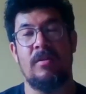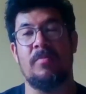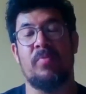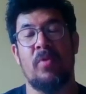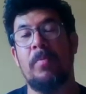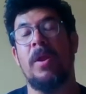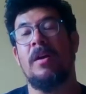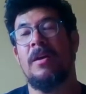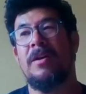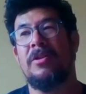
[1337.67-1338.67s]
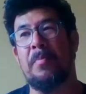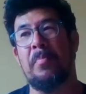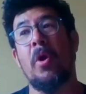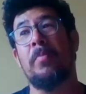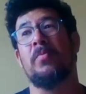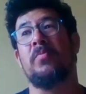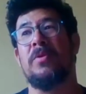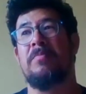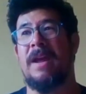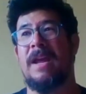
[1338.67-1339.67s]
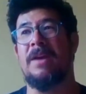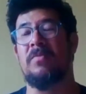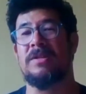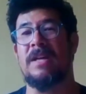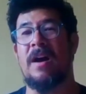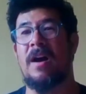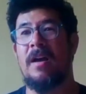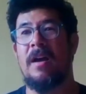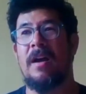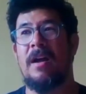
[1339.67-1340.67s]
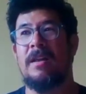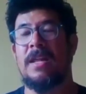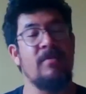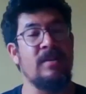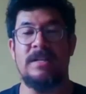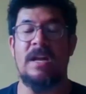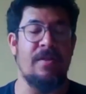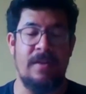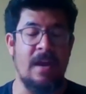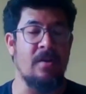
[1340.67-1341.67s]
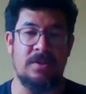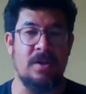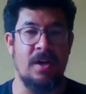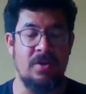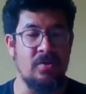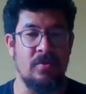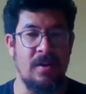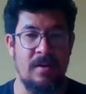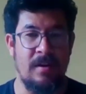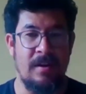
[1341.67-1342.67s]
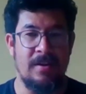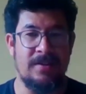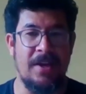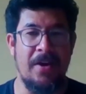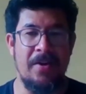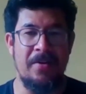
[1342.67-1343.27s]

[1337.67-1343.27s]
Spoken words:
The problem with me was that there is nothing else I enjoyed. So